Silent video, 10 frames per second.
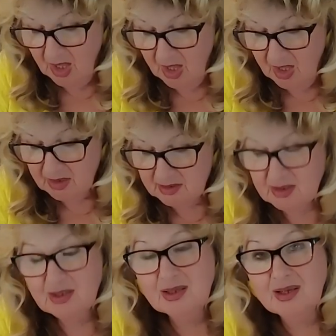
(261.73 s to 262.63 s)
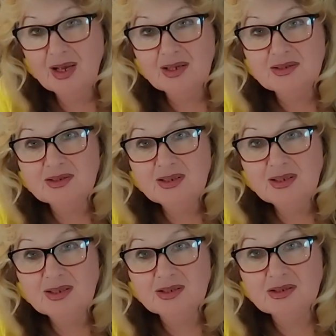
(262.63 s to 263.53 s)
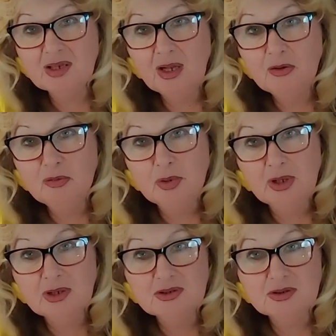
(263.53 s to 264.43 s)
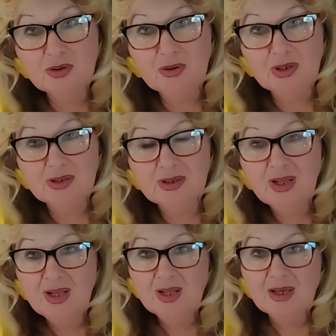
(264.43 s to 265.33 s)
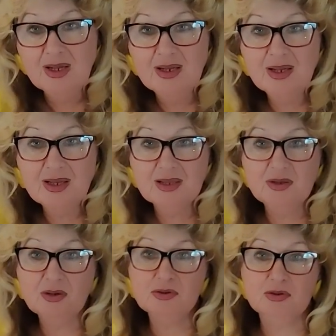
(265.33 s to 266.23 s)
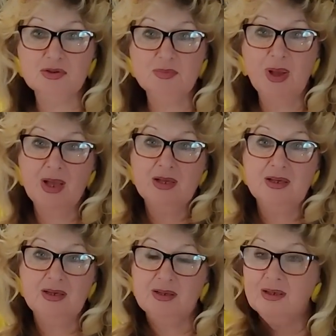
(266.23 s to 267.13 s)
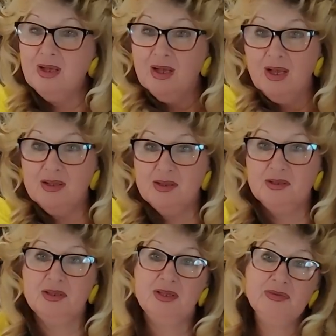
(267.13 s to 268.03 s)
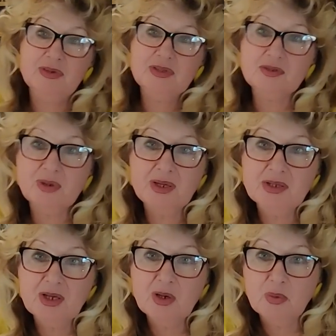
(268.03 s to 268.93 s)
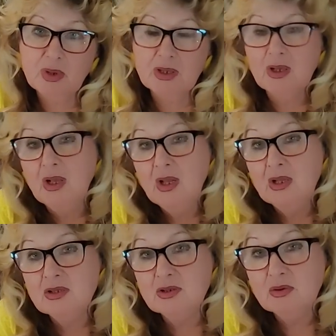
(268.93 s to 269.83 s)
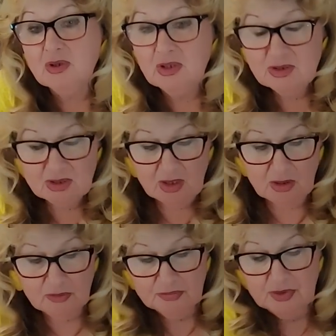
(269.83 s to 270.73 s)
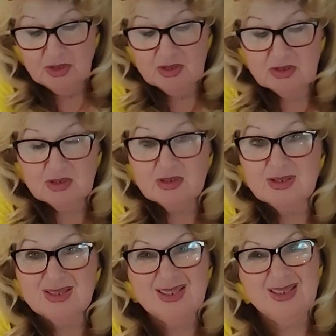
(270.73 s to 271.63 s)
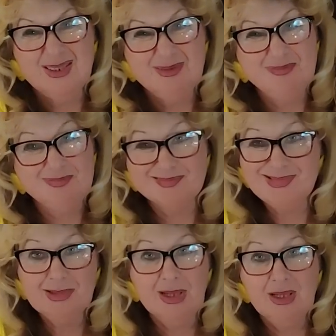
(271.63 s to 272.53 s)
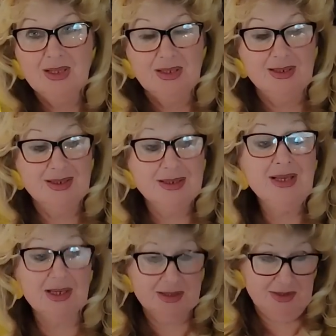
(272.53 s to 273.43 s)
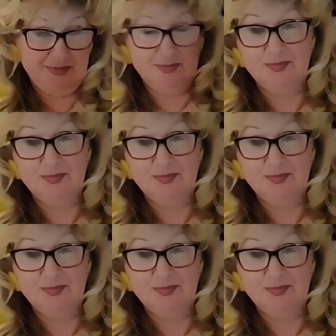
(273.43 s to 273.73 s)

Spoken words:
And I see his health being stolen like the doctor's back, and the thief is running away. So his health is yucky.